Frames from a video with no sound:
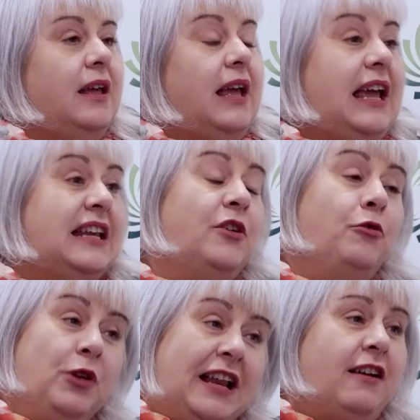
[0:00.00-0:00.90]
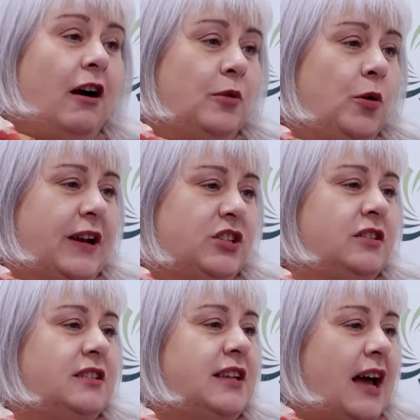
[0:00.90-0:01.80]
Aidan, a really common question
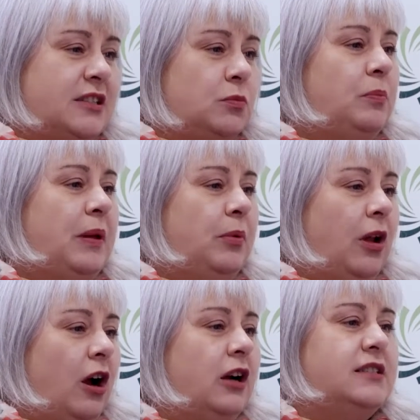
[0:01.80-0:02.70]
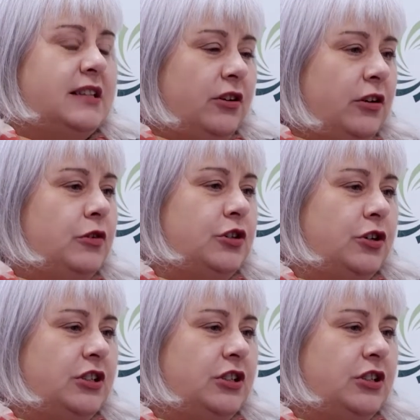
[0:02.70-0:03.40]
that's asked when people are considering a return